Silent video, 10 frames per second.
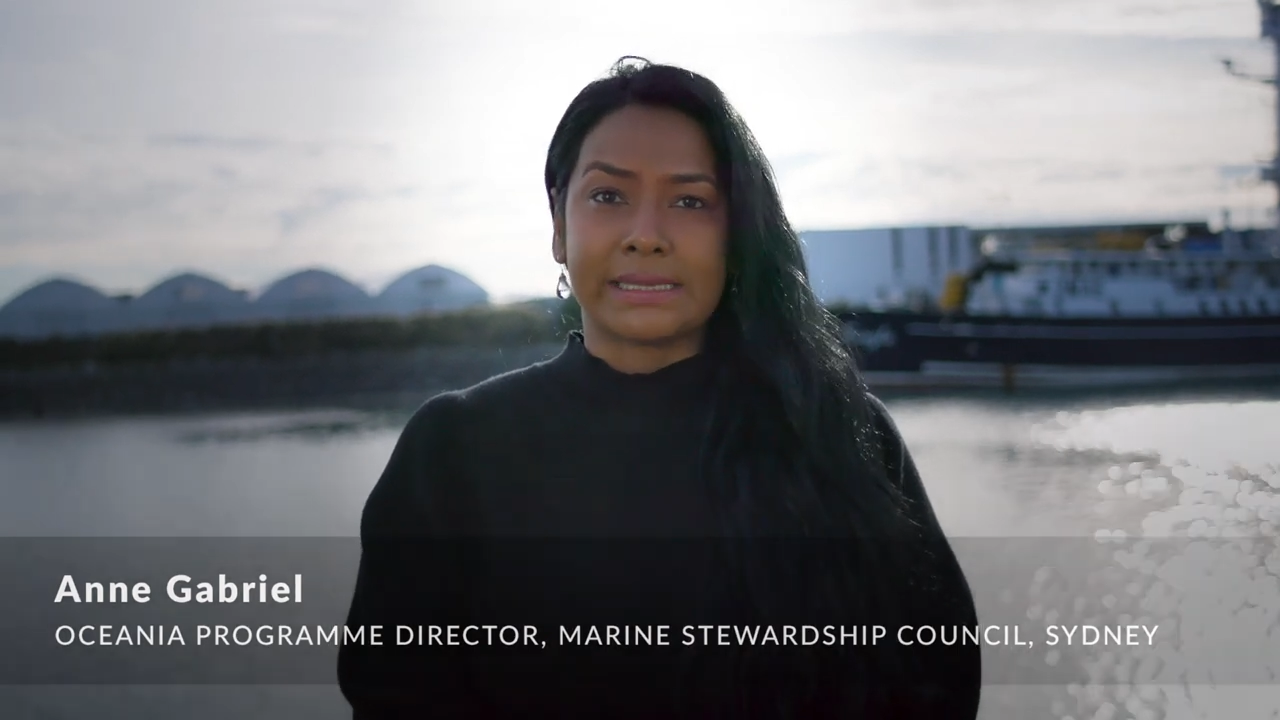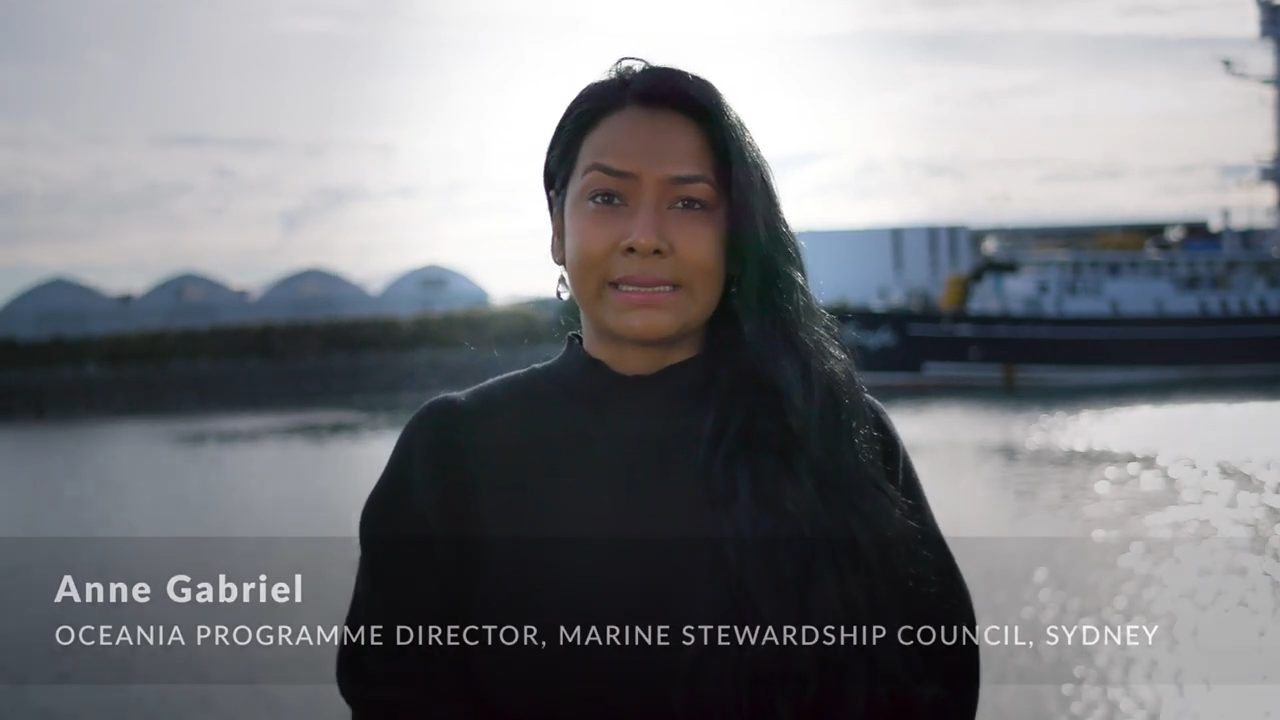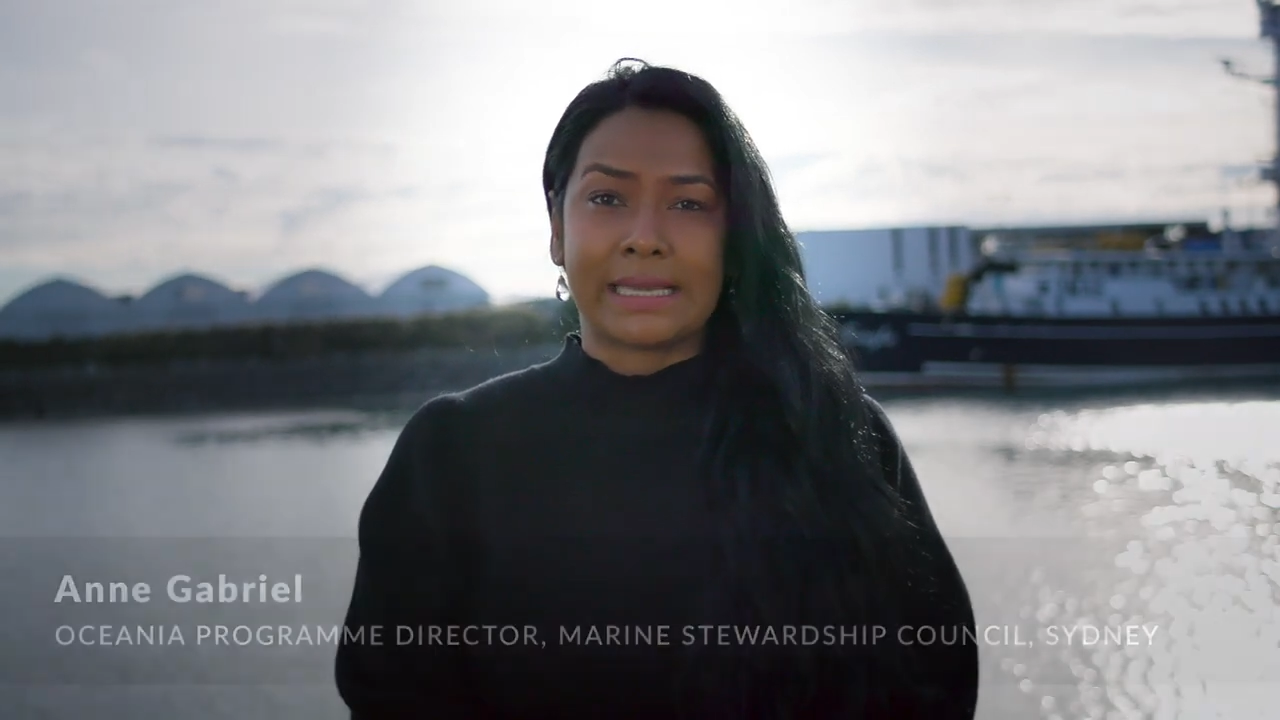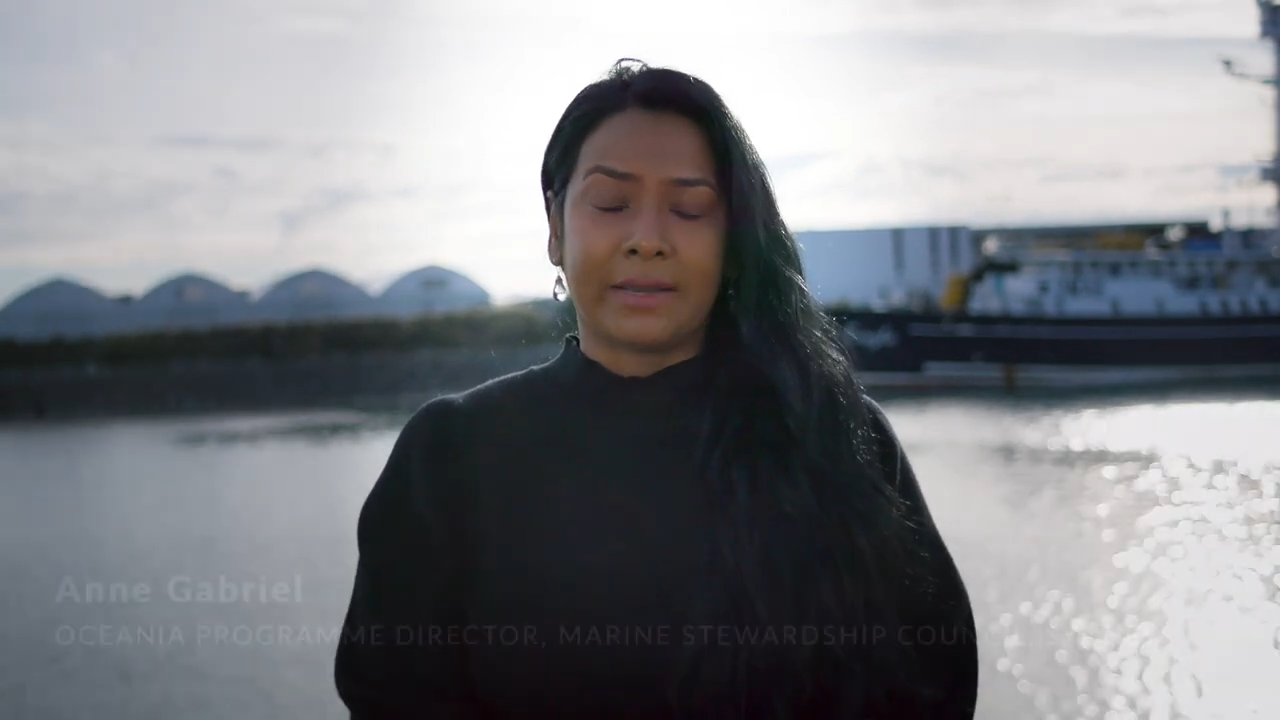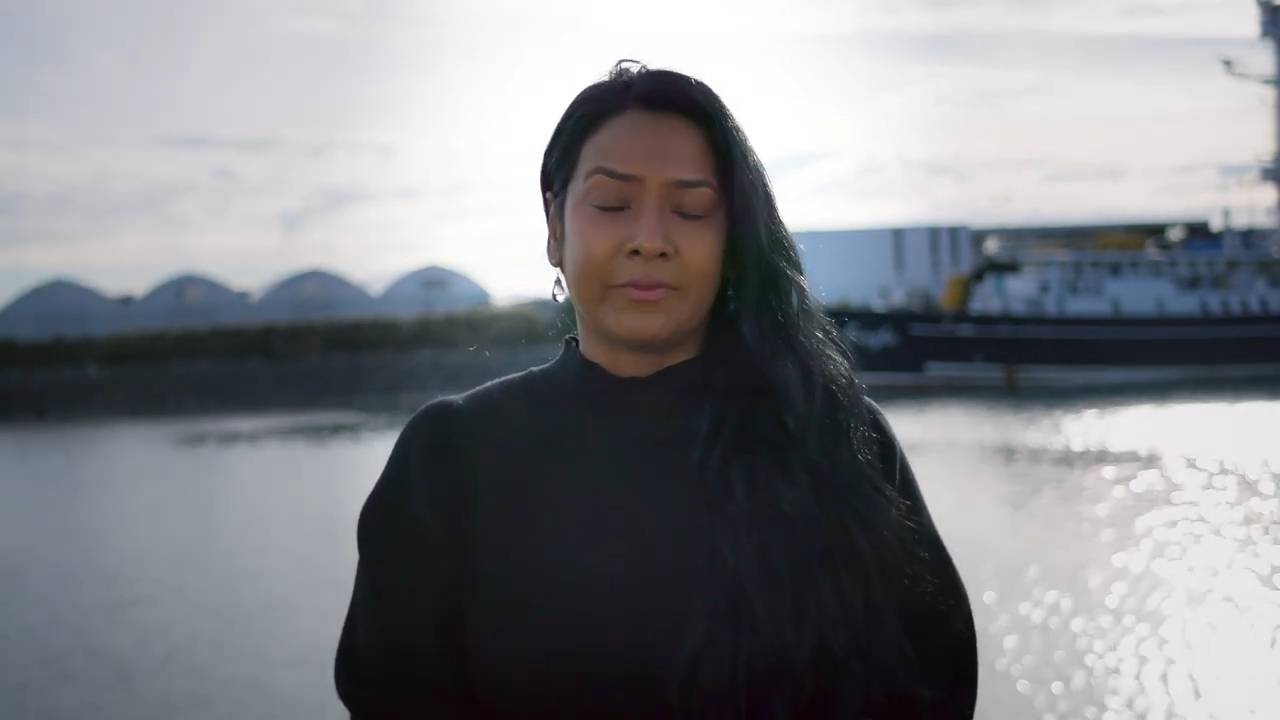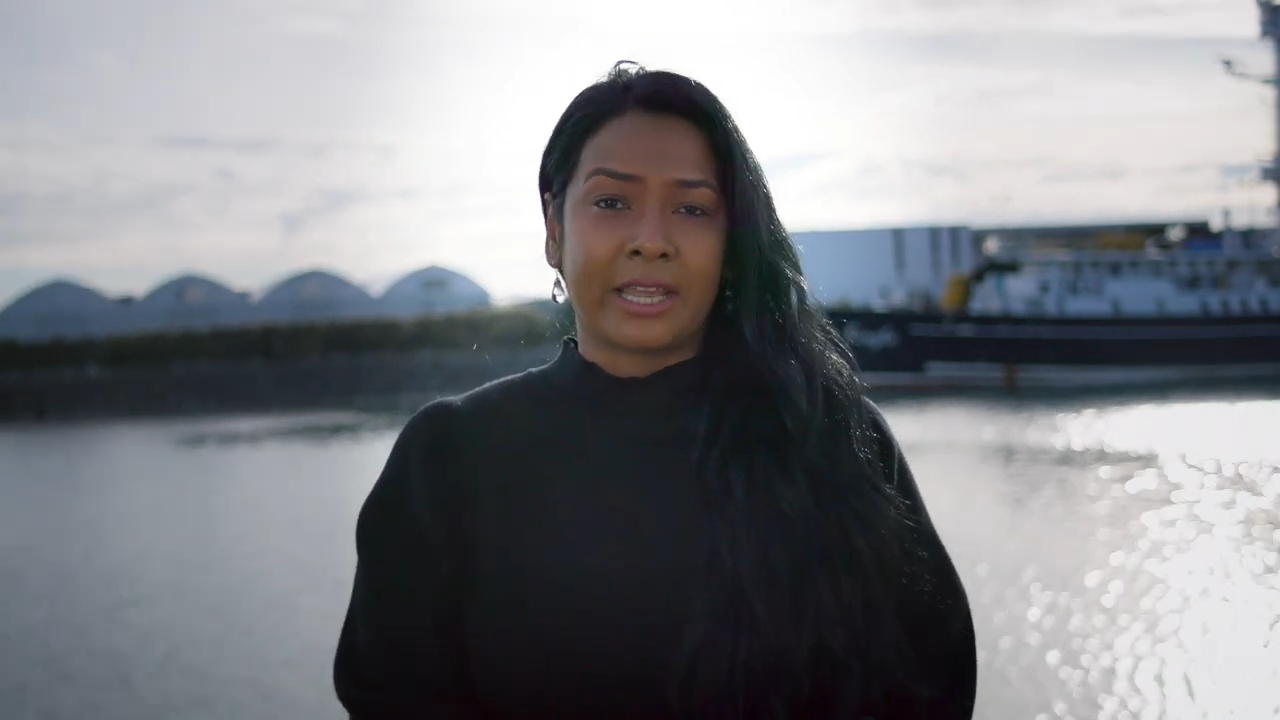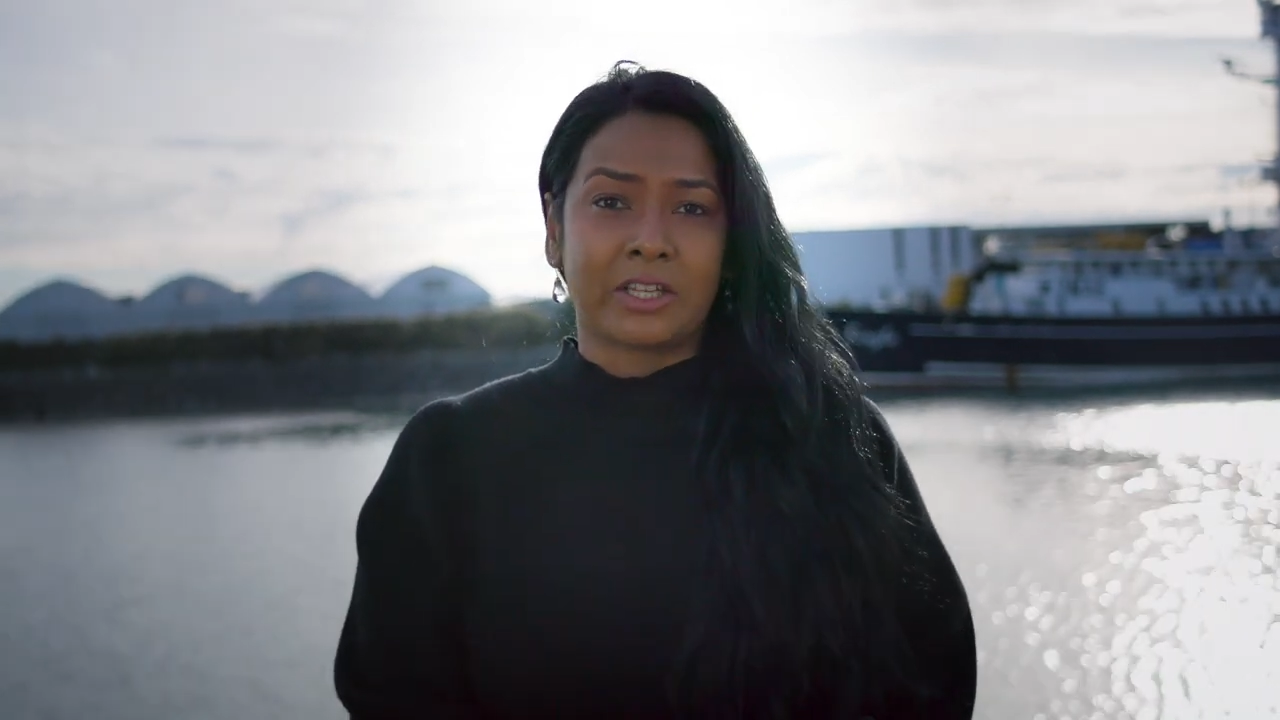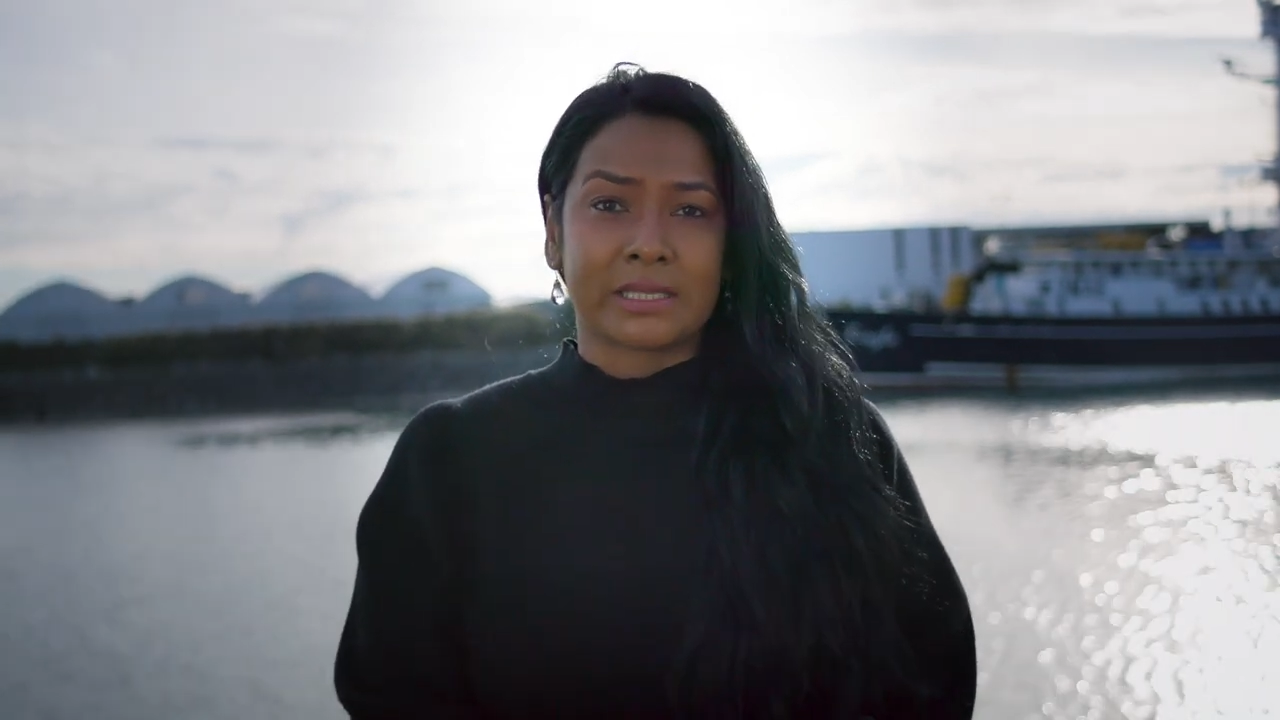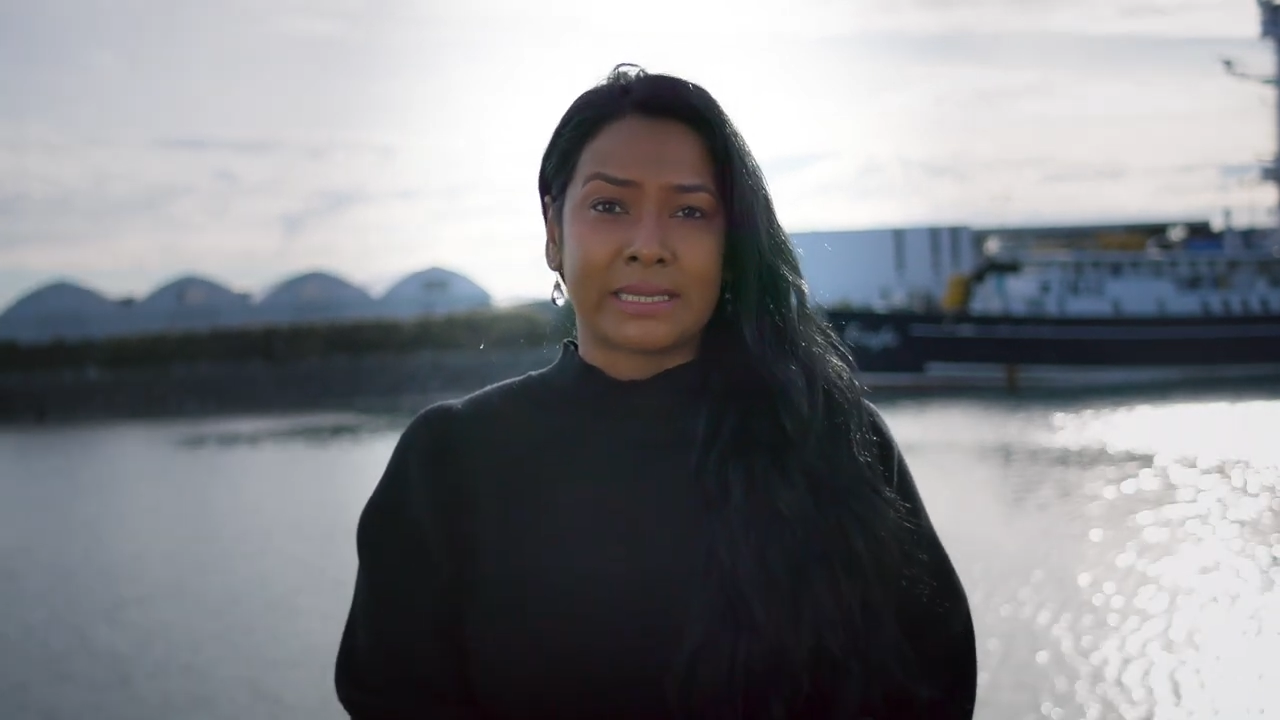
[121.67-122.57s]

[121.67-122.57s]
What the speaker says: certification